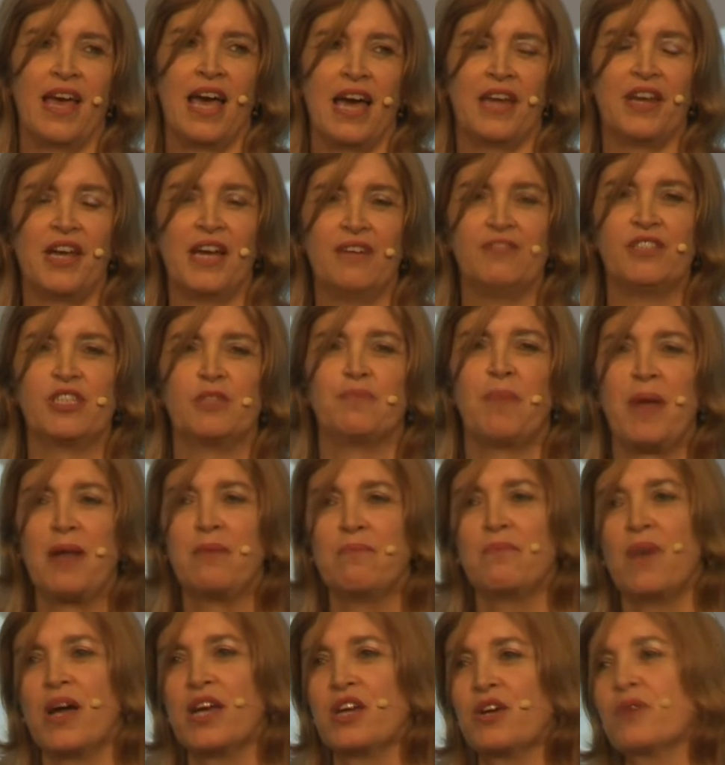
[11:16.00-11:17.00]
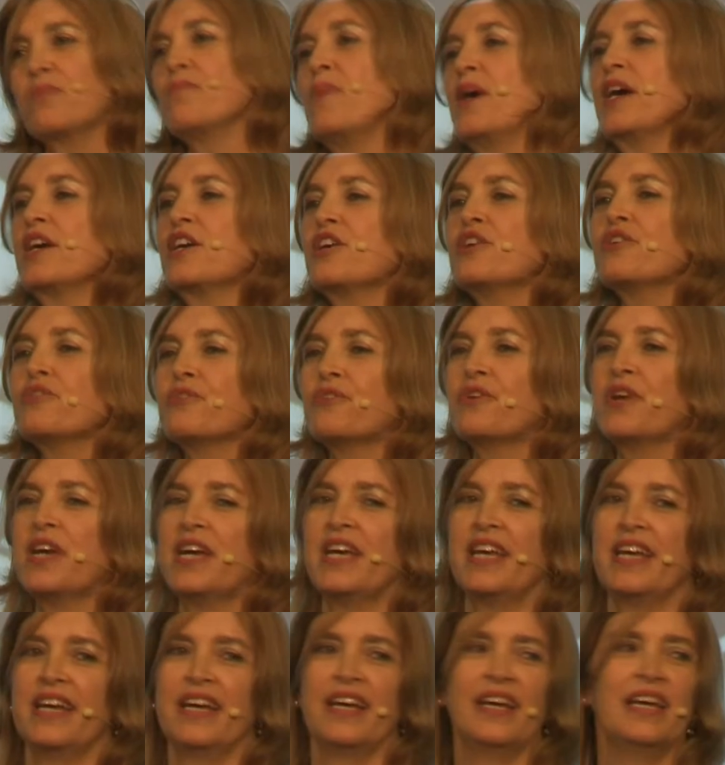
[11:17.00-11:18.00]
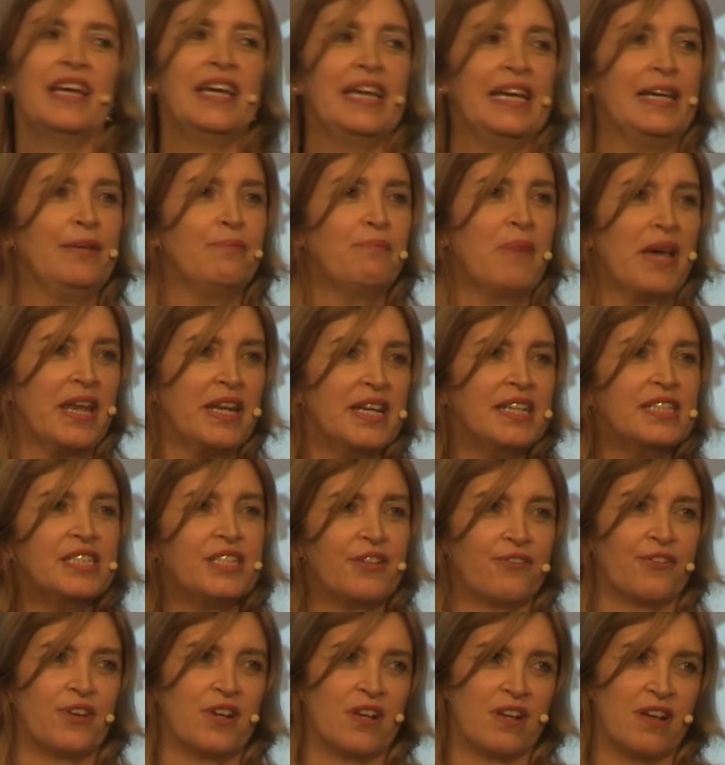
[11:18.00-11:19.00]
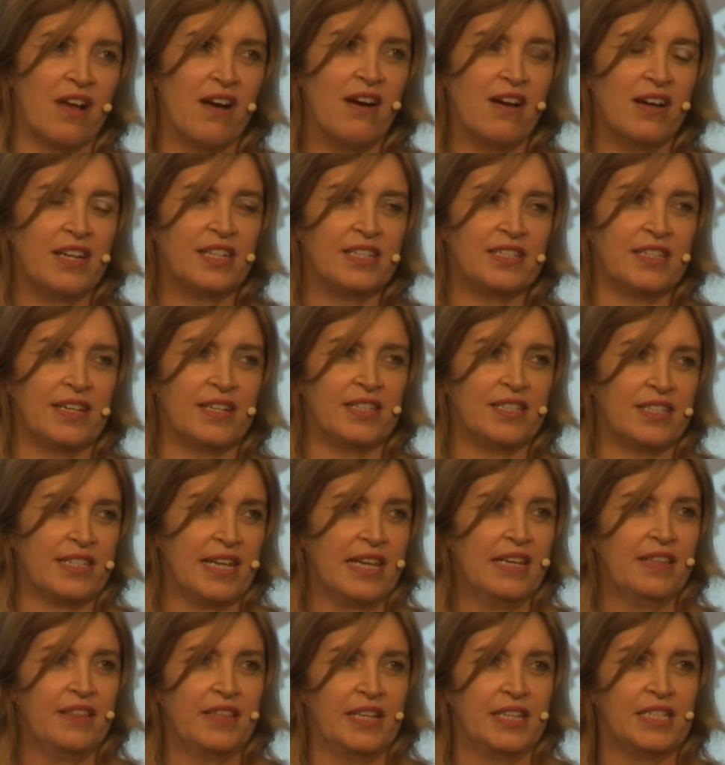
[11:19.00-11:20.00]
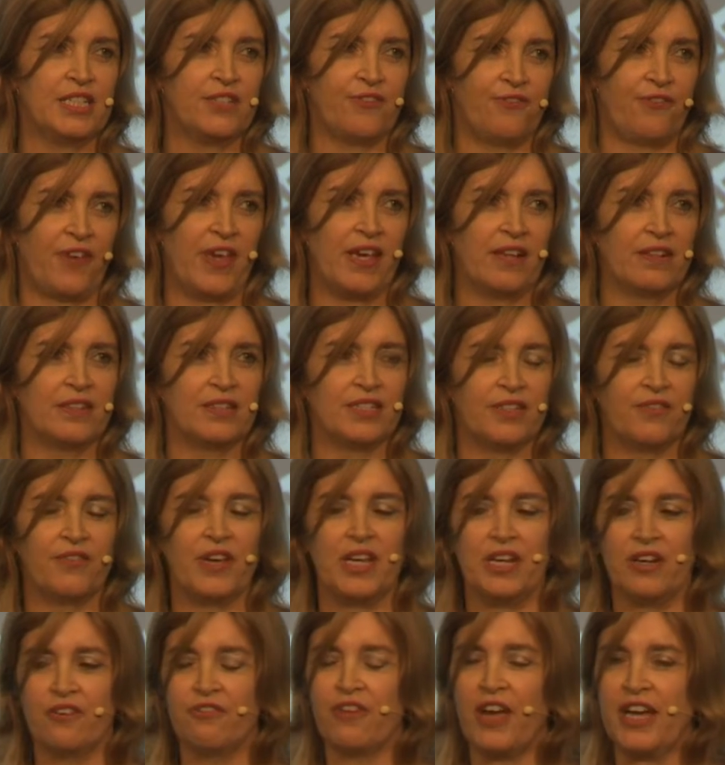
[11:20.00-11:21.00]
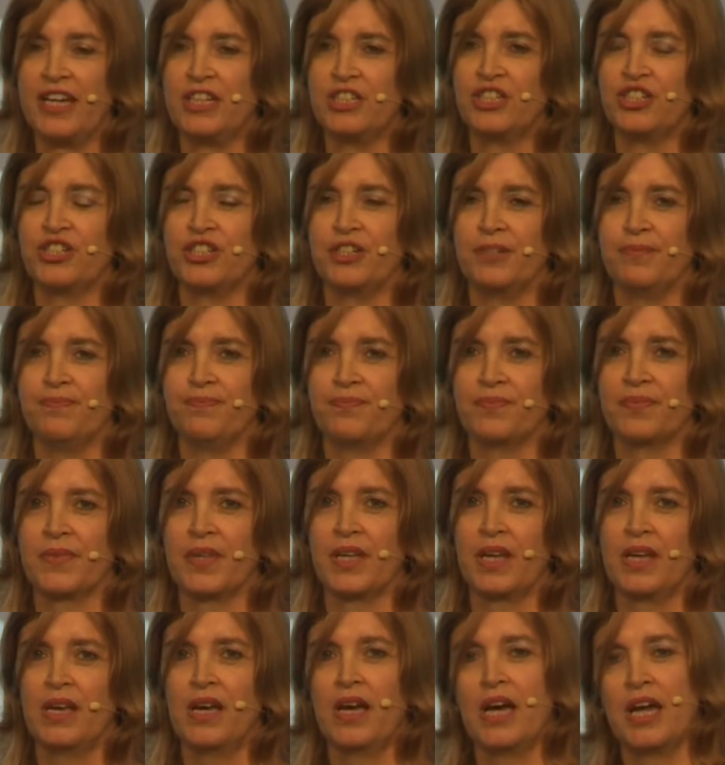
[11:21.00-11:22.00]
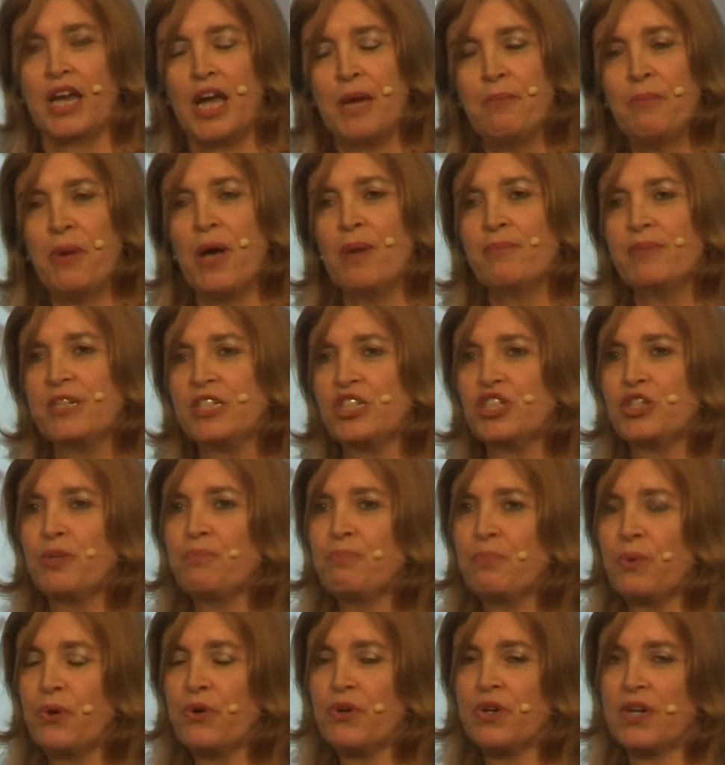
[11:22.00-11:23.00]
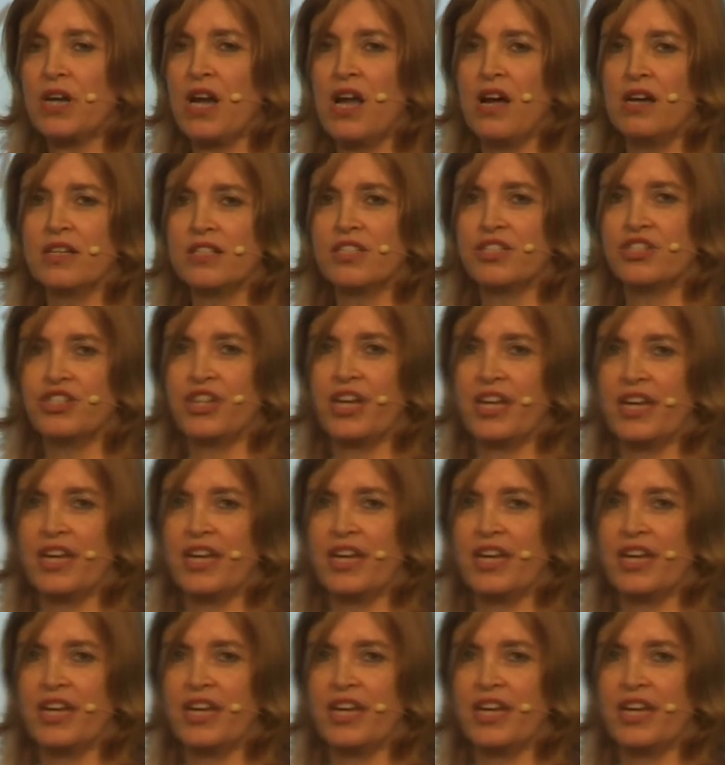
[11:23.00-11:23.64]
And I've spent my, my career in many different guises in this field of innovation. And I published a book last